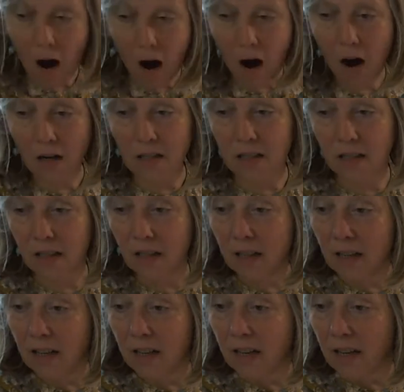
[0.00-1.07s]
art,
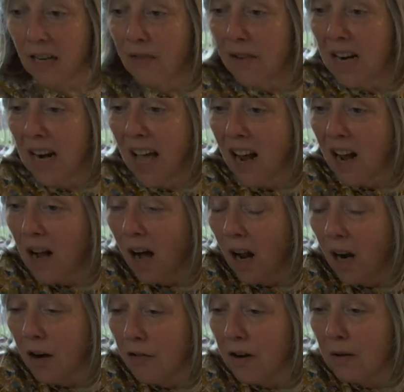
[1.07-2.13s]
even in our
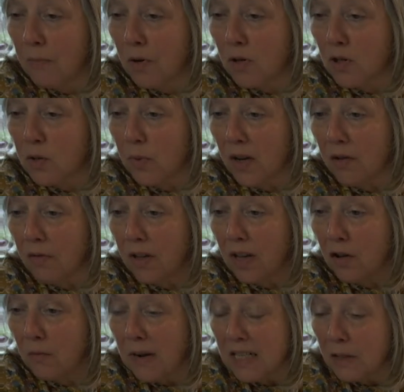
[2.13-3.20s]
colouring books where you
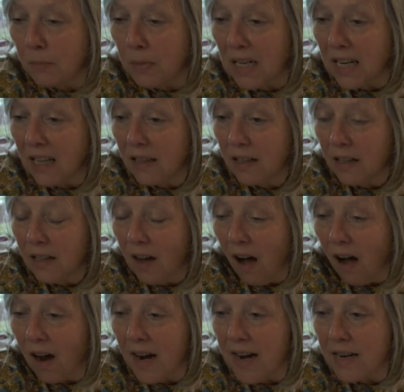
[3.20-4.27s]
think you're meant to be in the
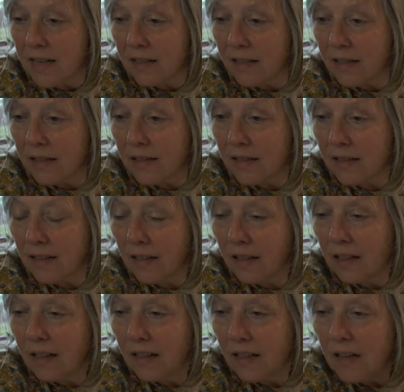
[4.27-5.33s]
lines,
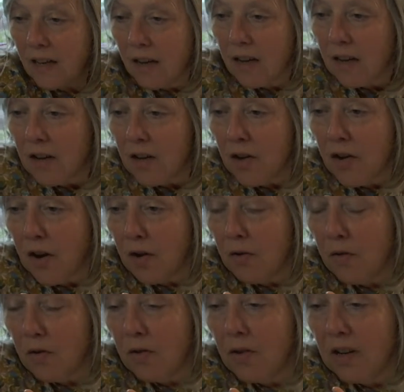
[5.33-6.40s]
you
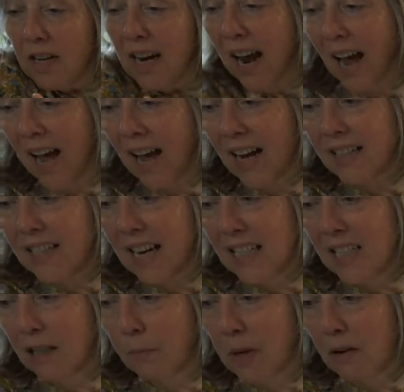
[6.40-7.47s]
know, yeah,
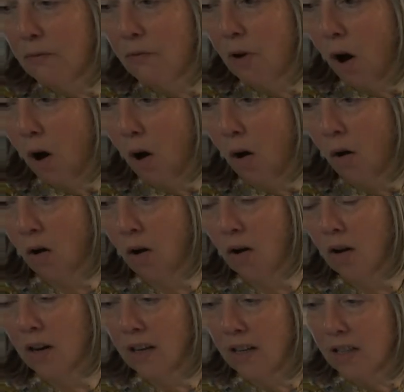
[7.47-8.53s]
dare to be
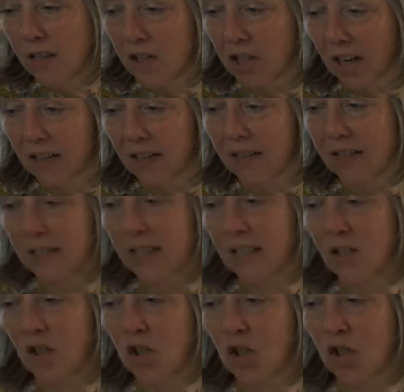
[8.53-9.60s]
wrong. Janet
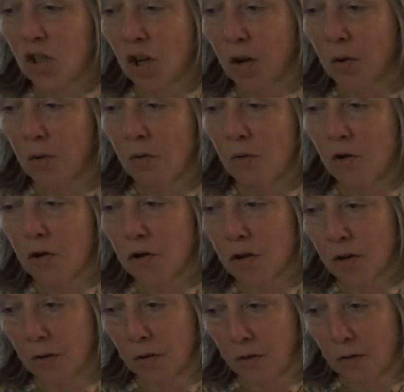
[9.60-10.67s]
says so
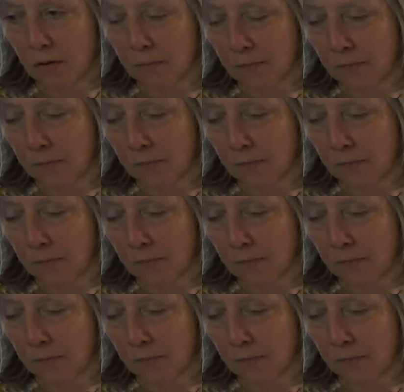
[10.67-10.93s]
true.